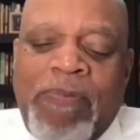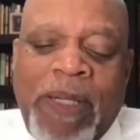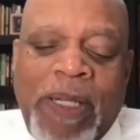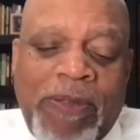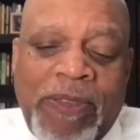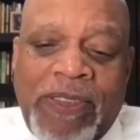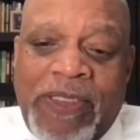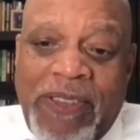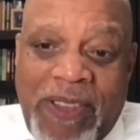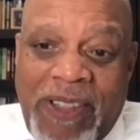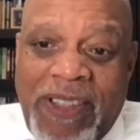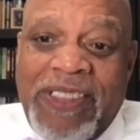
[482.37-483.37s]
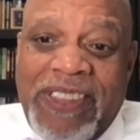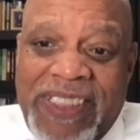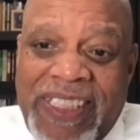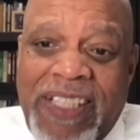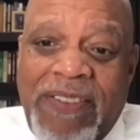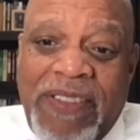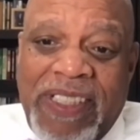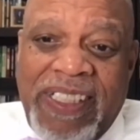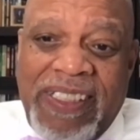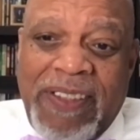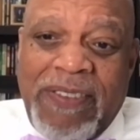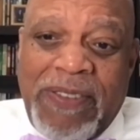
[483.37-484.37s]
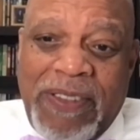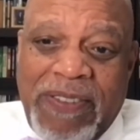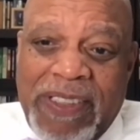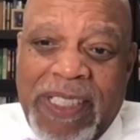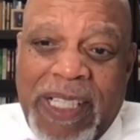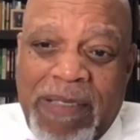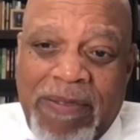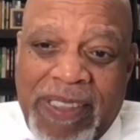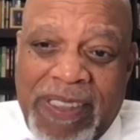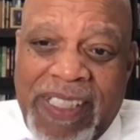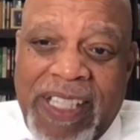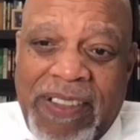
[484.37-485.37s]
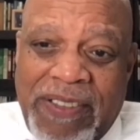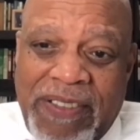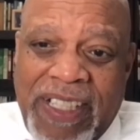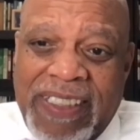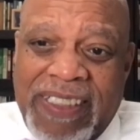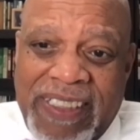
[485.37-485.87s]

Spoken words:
people still aren't saving enough for retirement. Is that correct?